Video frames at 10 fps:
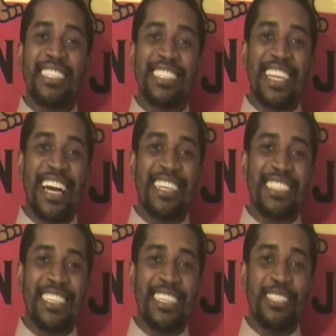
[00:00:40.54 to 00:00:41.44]

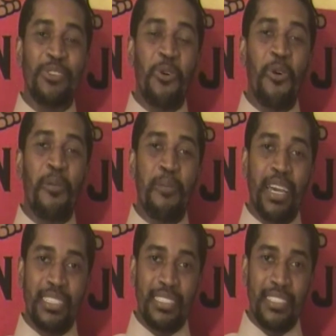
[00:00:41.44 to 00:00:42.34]
Selassie is the
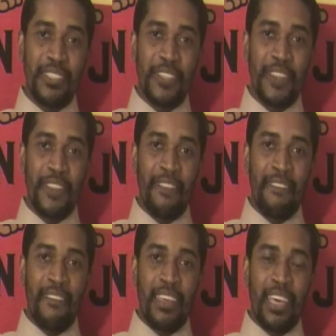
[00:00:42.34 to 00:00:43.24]
Almighty,
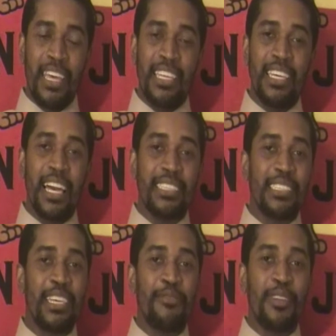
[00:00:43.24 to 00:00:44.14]
and he has
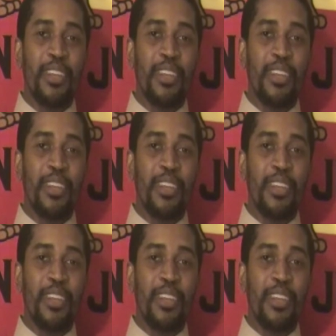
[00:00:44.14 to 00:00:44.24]
given